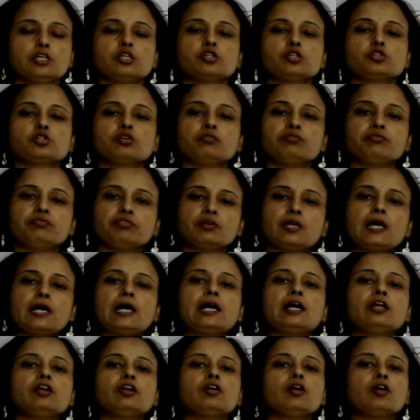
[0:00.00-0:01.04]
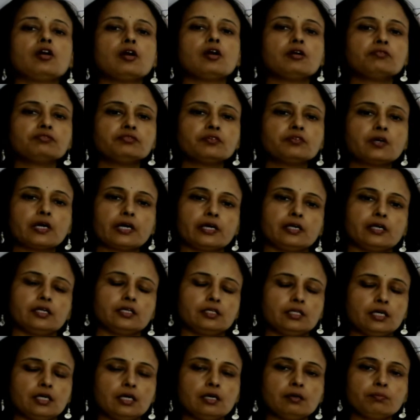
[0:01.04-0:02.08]
So flower of
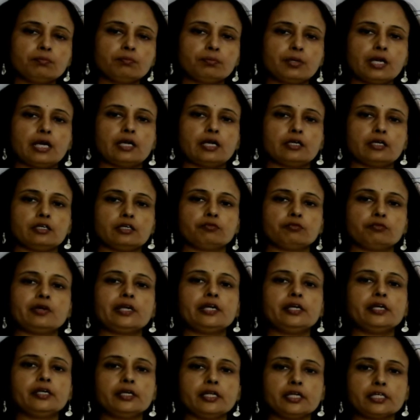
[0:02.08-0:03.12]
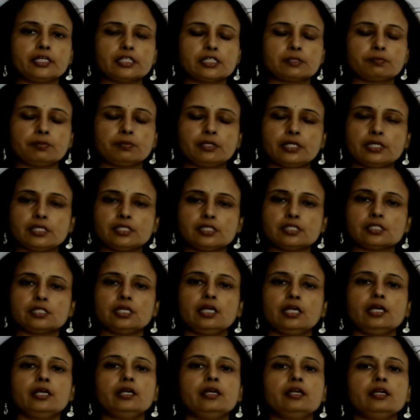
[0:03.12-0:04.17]
another plant, when it takes place
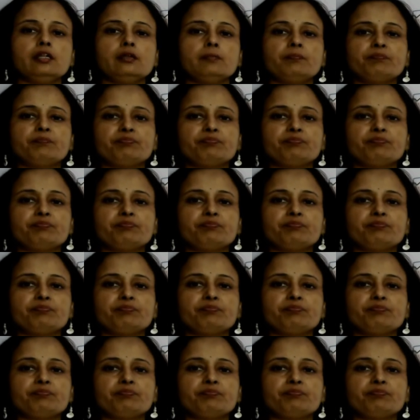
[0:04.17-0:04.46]
in